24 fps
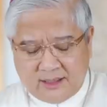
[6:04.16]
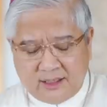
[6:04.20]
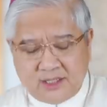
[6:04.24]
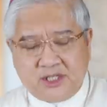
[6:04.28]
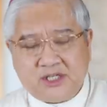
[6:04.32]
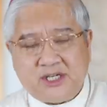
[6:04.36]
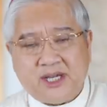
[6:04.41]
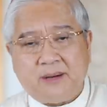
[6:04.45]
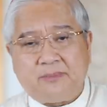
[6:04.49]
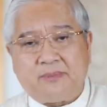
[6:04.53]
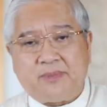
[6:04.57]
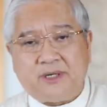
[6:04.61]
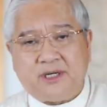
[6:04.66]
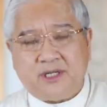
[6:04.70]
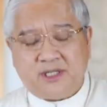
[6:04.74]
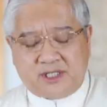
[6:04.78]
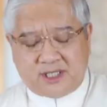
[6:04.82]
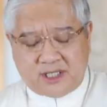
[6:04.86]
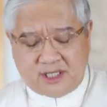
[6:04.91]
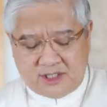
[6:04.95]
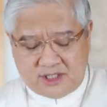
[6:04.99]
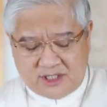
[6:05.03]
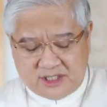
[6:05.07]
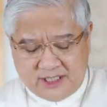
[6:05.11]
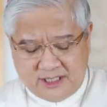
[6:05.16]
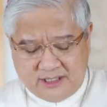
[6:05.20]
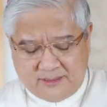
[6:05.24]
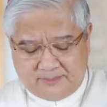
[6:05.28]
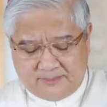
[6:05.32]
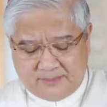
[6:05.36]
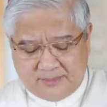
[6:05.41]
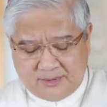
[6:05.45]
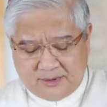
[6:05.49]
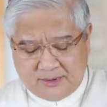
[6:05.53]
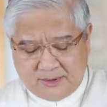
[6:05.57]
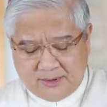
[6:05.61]
shepherds and sheep,
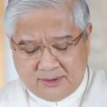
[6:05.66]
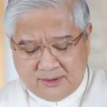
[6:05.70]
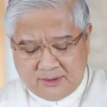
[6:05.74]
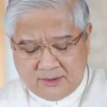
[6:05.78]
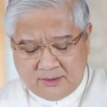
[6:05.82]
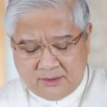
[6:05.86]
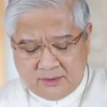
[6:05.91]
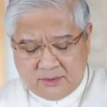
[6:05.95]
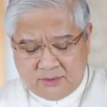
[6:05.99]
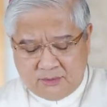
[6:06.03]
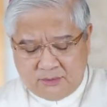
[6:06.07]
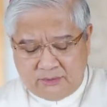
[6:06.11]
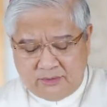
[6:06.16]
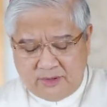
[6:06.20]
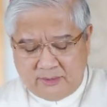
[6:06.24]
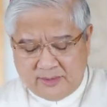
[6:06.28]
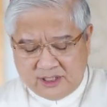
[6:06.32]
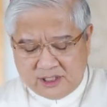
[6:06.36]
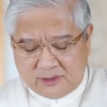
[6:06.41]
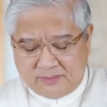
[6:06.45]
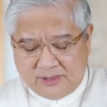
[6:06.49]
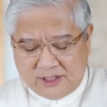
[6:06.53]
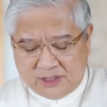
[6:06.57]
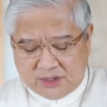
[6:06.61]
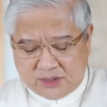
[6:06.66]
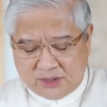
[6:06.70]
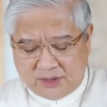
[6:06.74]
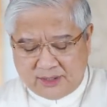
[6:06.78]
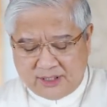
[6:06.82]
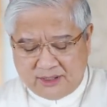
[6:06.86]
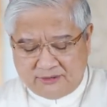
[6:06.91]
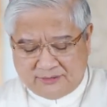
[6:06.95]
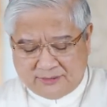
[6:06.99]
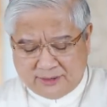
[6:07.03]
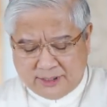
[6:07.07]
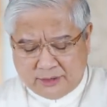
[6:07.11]
we must be
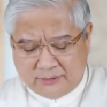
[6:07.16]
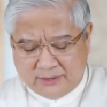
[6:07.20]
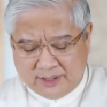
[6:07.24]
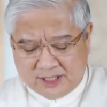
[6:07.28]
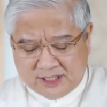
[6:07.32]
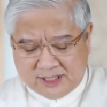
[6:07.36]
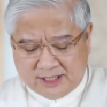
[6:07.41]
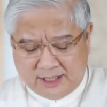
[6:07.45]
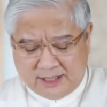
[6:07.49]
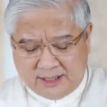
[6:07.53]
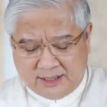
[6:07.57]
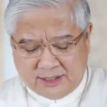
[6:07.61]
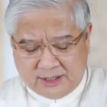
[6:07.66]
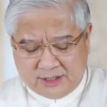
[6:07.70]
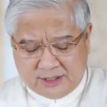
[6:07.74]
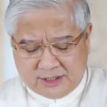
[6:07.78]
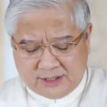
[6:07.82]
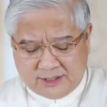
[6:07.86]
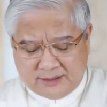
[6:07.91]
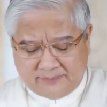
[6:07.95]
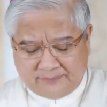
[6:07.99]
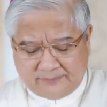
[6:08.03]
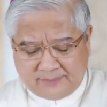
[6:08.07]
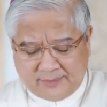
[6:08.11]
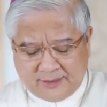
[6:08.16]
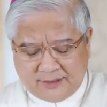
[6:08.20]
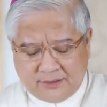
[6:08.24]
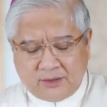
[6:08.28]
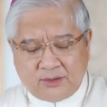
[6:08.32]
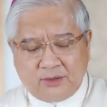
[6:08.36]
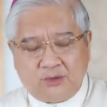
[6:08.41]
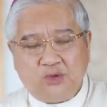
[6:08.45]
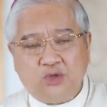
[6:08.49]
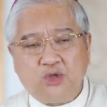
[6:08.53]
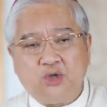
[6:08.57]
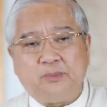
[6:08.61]
sorry for our sins,
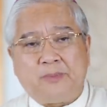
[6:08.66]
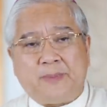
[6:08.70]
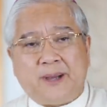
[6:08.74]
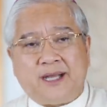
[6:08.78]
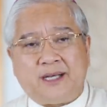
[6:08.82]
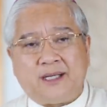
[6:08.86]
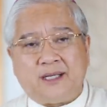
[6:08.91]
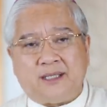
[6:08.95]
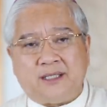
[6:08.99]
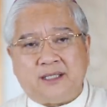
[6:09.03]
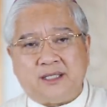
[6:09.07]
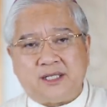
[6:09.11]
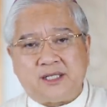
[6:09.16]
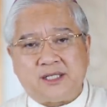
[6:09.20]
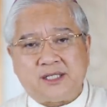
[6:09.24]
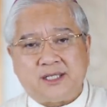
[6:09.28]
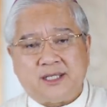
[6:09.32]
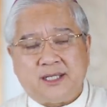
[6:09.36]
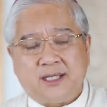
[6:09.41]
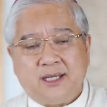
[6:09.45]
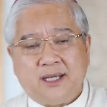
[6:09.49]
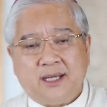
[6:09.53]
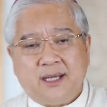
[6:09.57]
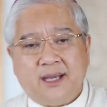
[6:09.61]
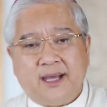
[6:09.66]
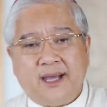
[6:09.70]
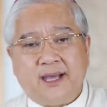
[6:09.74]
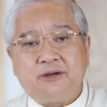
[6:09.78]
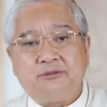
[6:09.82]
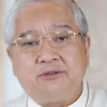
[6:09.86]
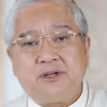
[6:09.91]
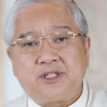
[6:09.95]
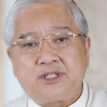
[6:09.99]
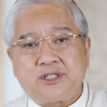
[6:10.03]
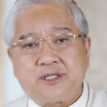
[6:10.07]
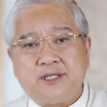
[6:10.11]
do penance,
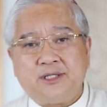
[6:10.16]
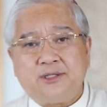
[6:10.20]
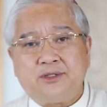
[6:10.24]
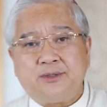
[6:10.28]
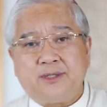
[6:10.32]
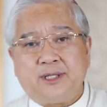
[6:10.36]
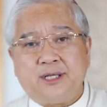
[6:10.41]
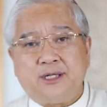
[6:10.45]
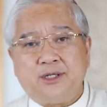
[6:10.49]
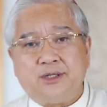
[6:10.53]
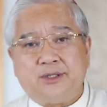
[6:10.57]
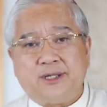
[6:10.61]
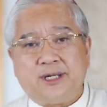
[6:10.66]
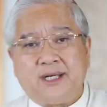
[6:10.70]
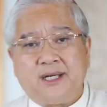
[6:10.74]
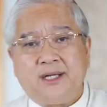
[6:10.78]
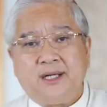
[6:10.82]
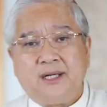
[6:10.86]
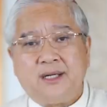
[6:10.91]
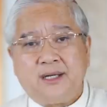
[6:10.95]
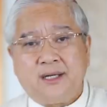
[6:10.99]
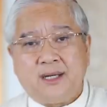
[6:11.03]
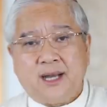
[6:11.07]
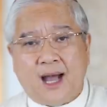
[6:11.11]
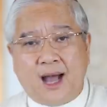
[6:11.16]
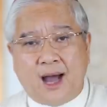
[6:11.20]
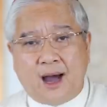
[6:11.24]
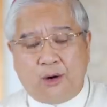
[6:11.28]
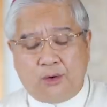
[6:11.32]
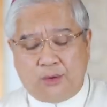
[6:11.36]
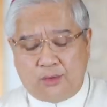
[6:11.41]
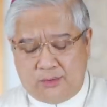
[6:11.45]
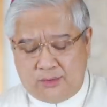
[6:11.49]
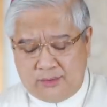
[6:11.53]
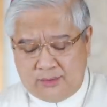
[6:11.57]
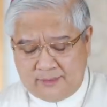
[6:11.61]
and return to the Lord
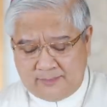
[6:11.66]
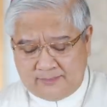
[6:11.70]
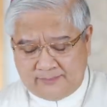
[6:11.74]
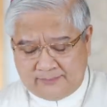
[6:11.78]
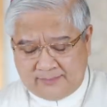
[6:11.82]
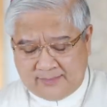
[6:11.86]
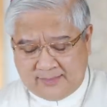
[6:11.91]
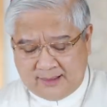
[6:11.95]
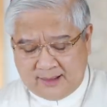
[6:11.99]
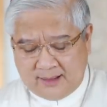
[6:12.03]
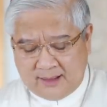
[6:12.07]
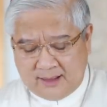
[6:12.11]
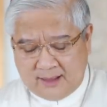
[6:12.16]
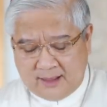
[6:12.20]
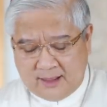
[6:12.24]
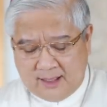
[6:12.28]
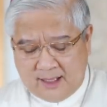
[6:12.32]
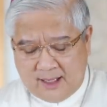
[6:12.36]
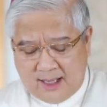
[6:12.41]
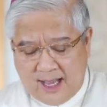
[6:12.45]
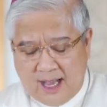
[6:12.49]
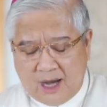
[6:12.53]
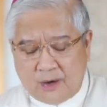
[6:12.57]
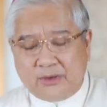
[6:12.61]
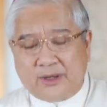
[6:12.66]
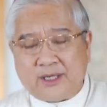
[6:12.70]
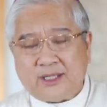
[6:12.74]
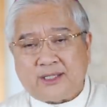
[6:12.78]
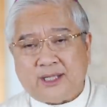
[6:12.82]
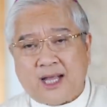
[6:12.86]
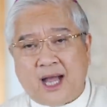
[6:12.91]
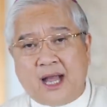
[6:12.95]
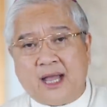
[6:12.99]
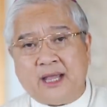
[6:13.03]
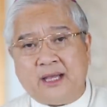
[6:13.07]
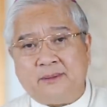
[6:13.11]
now. Our
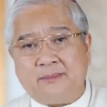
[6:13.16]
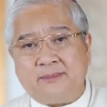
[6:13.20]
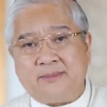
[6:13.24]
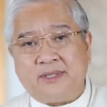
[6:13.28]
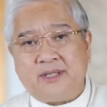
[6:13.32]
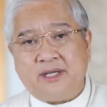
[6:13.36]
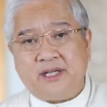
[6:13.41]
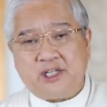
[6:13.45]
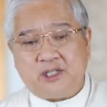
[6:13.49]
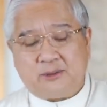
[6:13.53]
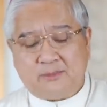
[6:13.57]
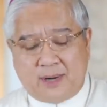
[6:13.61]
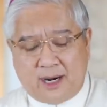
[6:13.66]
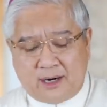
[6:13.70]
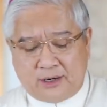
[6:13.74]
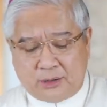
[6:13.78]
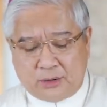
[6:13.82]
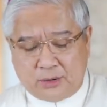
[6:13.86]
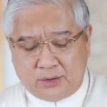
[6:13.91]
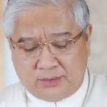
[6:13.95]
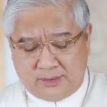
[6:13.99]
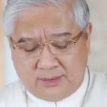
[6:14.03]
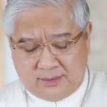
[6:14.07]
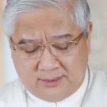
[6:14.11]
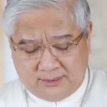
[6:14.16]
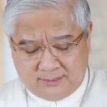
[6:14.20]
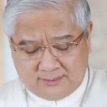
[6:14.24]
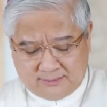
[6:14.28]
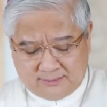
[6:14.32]
time is borrowed.